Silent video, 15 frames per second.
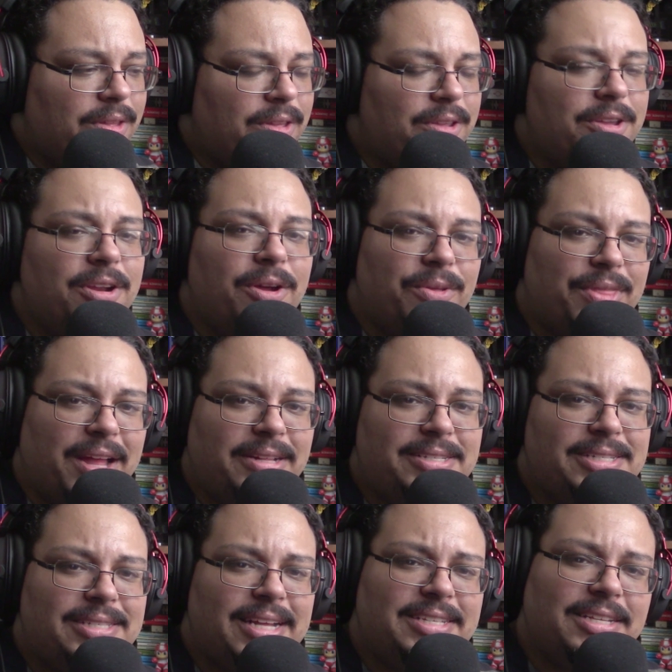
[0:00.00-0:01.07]

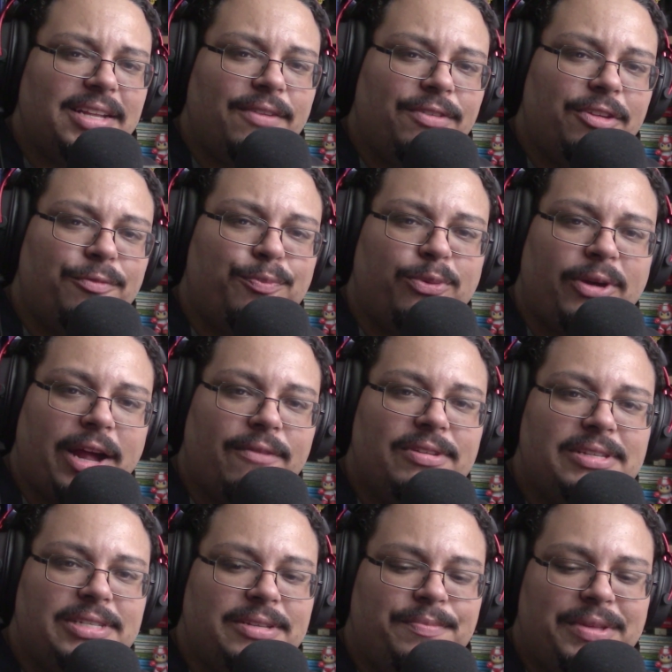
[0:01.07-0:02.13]
that's a level of
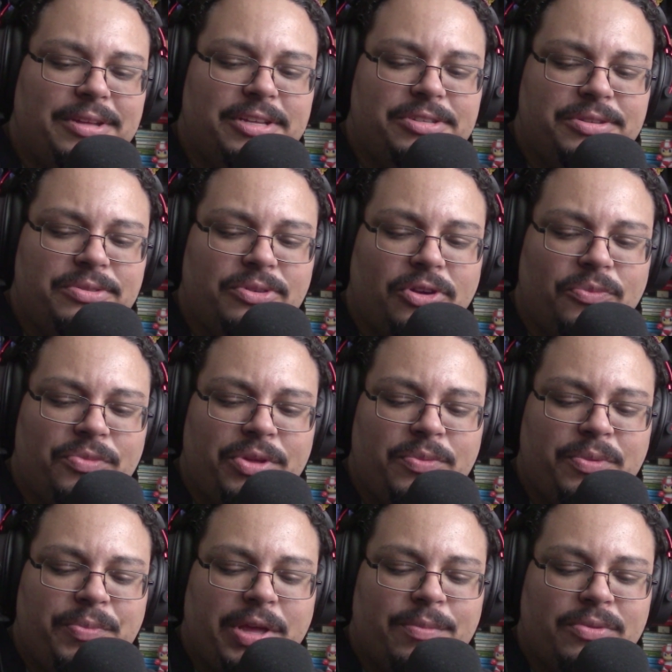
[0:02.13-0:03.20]
privacy, because you normally
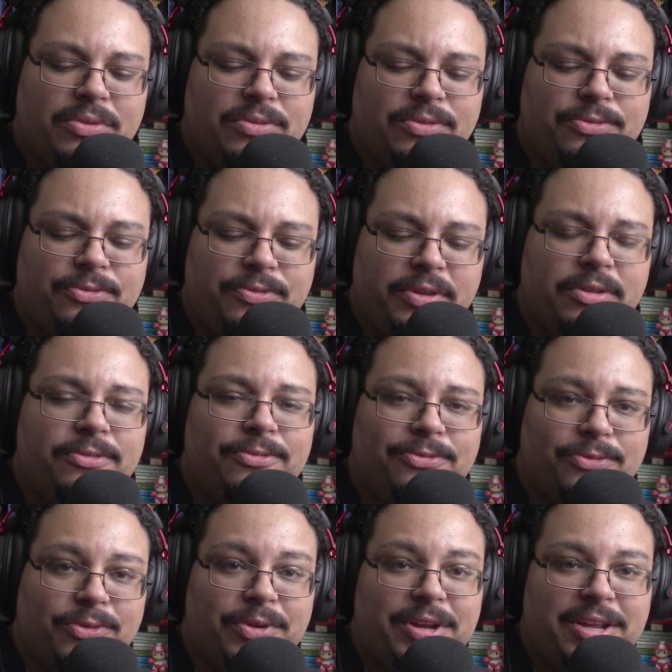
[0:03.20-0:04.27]
would be able to feel
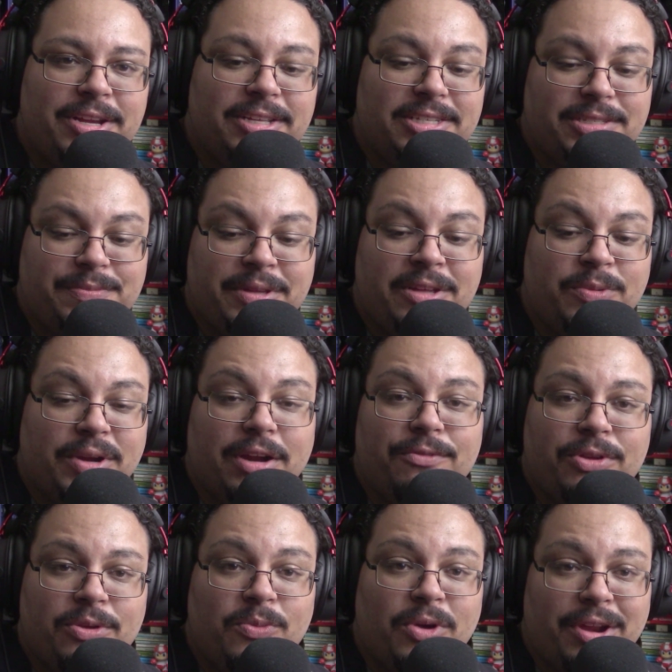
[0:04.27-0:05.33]
free to speak whatever
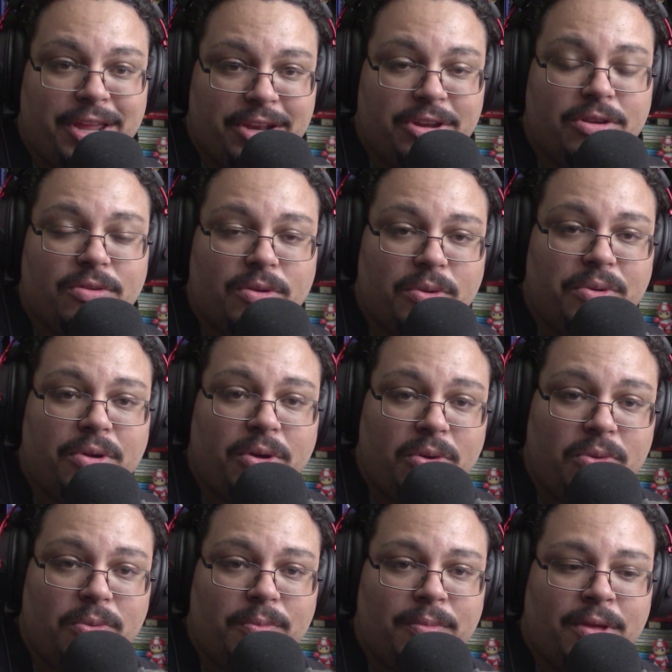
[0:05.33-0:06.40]
you want in your own
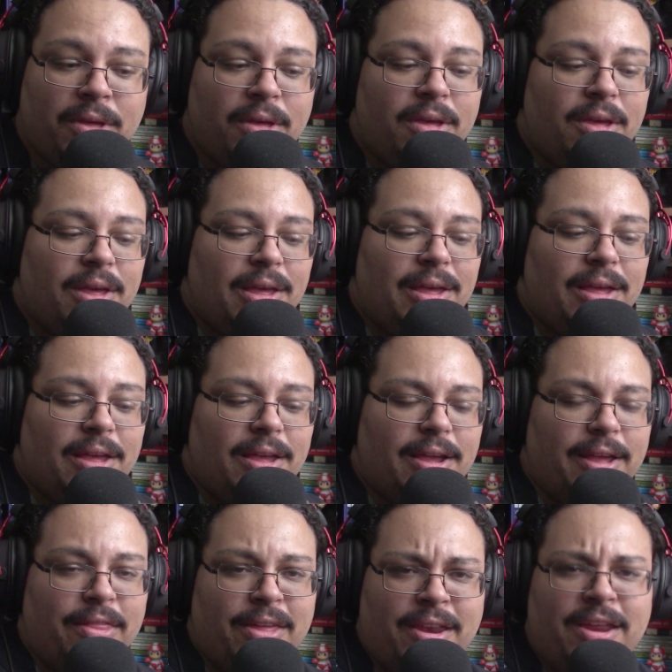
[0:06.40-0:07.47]
home.
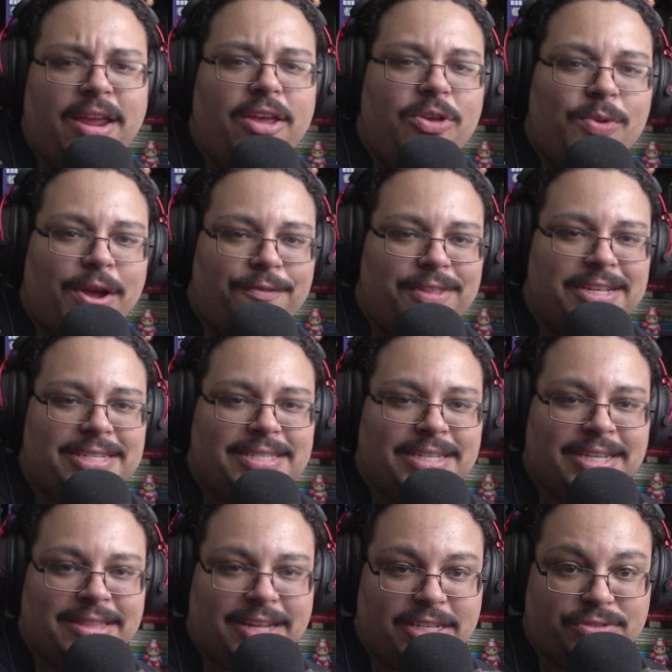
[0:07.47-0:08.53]
And then here you have this
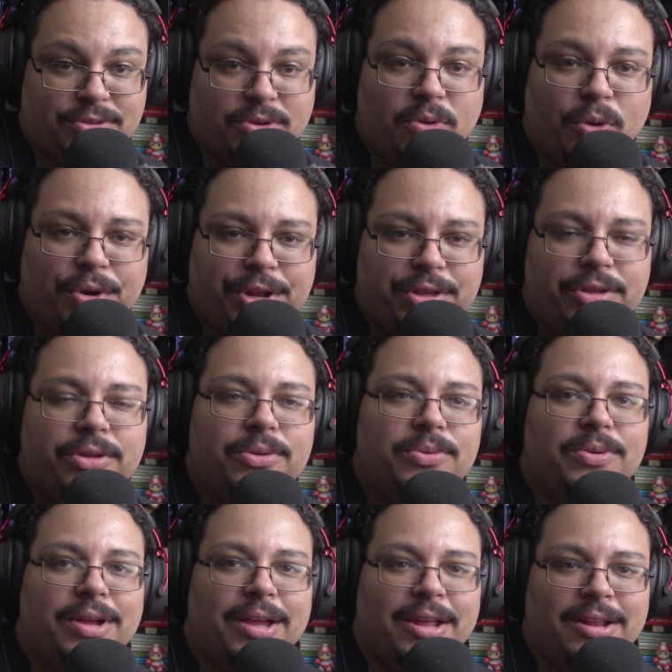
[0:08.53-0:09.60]
thing that's recording you
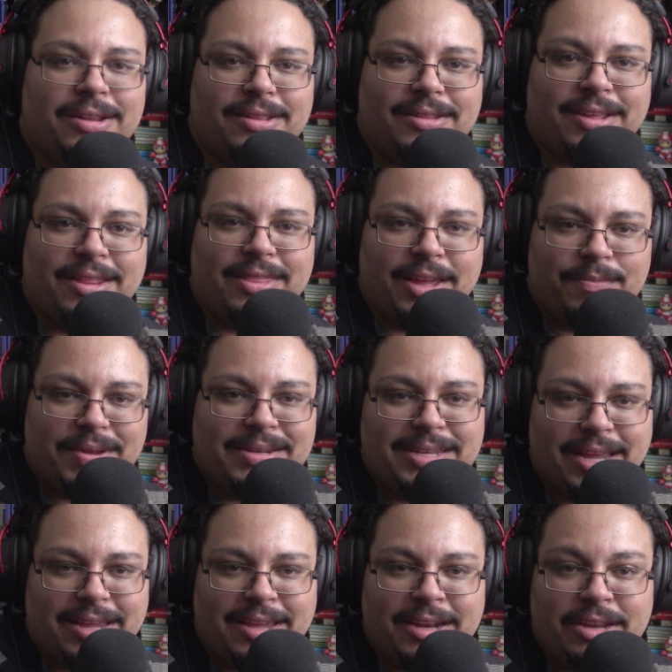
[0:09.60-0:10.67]
and can then be
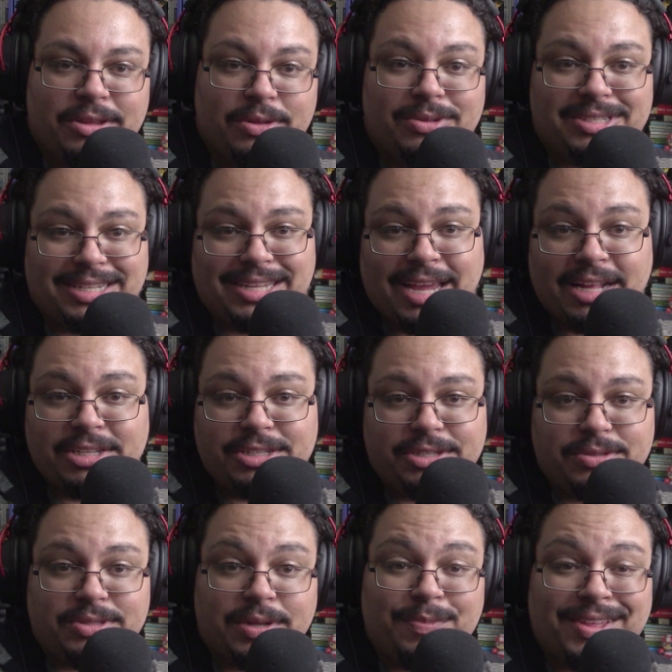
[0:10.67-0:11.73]
taken and used against
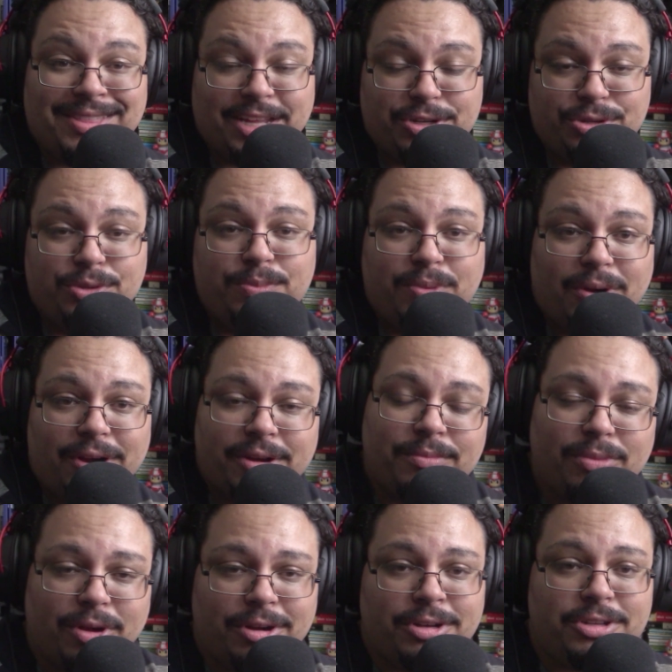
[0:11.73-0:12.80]
you, something that you bought and
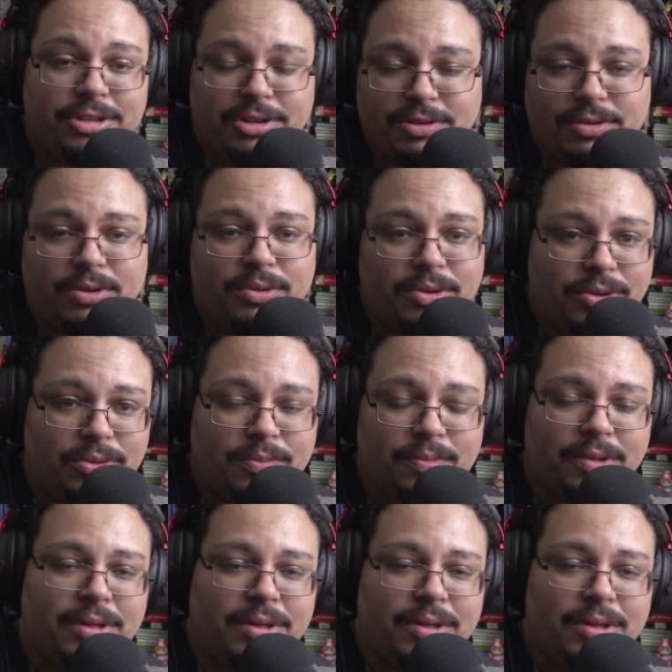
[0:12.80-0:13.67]
brought into your own home.